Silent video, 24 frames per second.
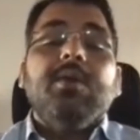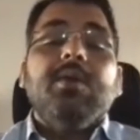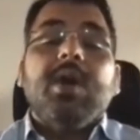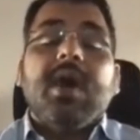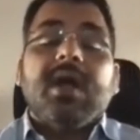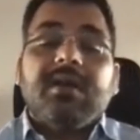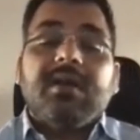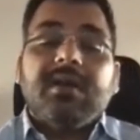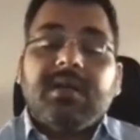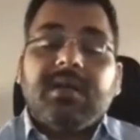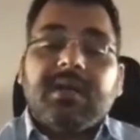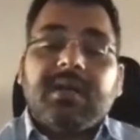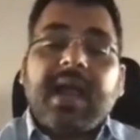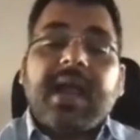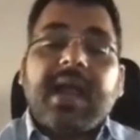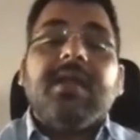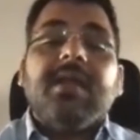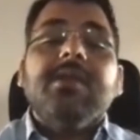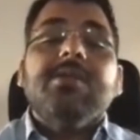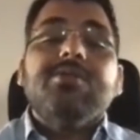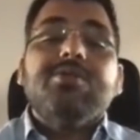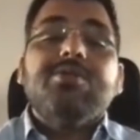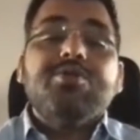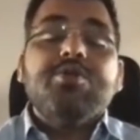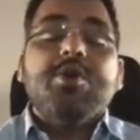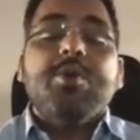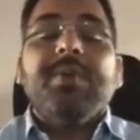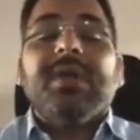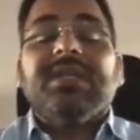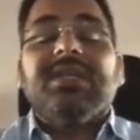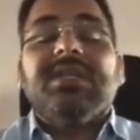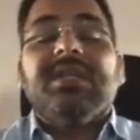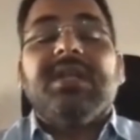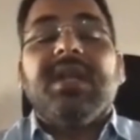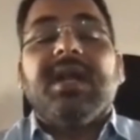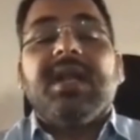right? You are tracking
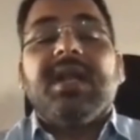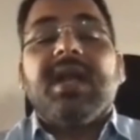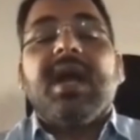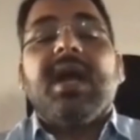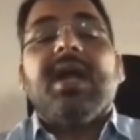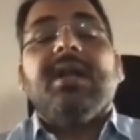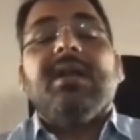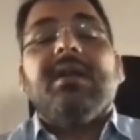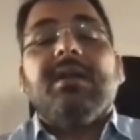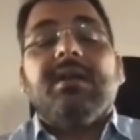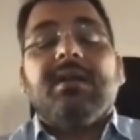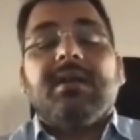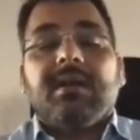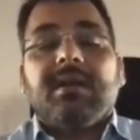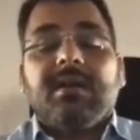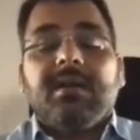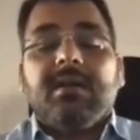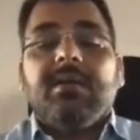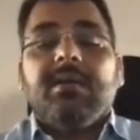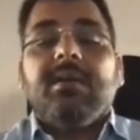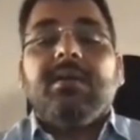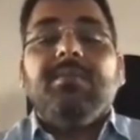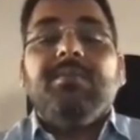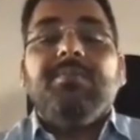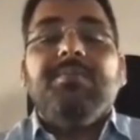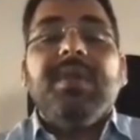so much data.